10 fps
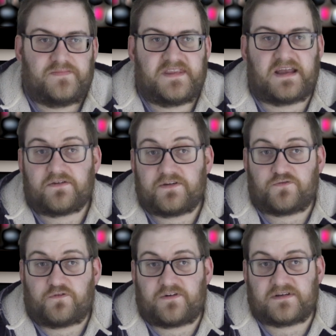Decorative
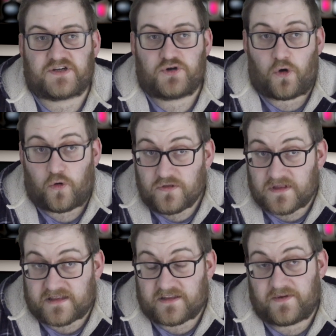roof rails are not
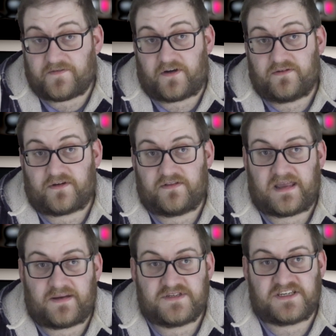only to be found on the
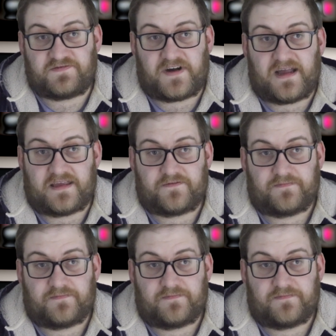MG5.